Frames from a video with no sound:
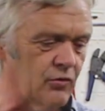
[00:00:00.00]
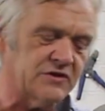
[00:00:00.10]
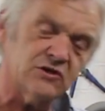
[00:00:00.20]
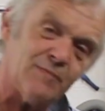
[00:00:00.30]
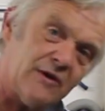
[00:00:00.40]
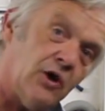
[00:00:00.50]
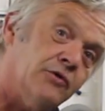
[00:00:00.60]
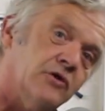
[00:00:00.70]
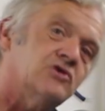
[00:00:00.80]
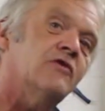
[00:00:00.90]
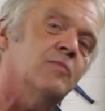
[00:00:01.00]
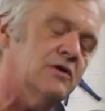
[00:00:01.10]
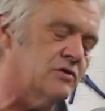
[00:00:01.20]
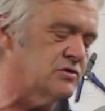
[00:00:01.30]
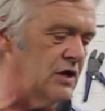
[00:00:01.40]
Well, this is about 100
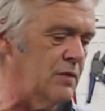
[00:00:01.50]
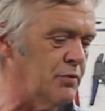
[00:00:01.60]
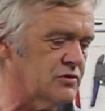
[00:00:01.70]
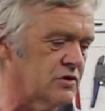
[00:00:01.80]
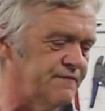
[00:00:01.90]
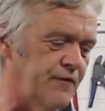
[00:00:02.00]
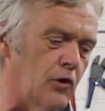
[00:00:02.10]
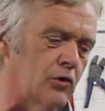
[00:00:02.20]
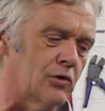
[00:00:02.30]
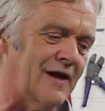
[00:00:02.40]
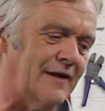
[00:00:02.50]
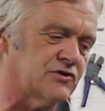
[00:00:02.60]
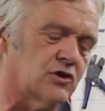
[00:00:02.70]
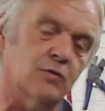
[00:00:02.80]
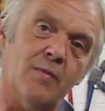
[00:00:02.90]
centimetres deep, so the focal
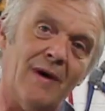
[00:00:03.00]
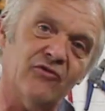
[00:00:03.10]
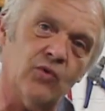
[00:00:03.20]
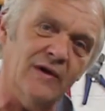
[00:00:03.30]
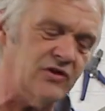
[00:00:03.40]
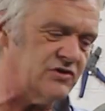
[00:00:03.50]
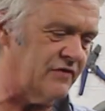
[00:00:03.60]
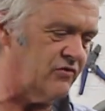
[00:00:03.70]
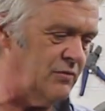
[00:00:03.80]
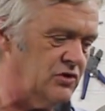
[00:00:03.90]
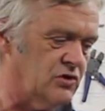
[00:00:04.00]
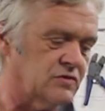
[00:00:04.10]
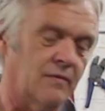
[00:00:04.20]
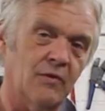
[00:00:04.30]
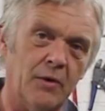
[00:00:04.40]
length is going to be about 20
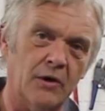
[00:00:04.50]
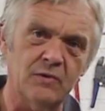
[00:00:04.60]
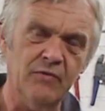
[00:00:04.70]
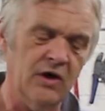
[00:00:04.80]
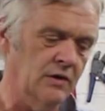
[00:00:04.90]
centimetres from the bottom,